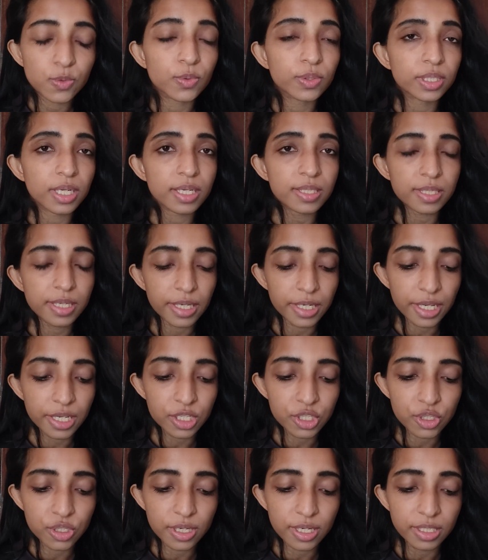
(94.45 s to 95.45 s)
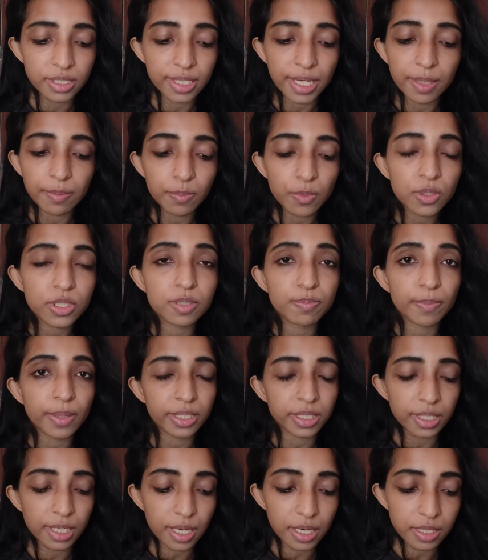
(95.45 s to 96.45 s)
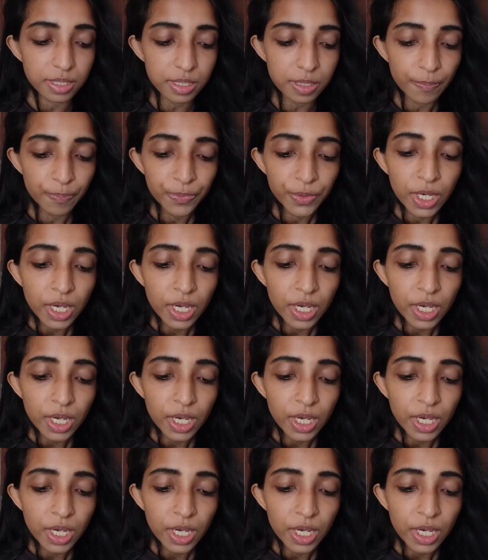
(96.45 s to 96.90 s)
suktas arranged in 10 books, mandalas.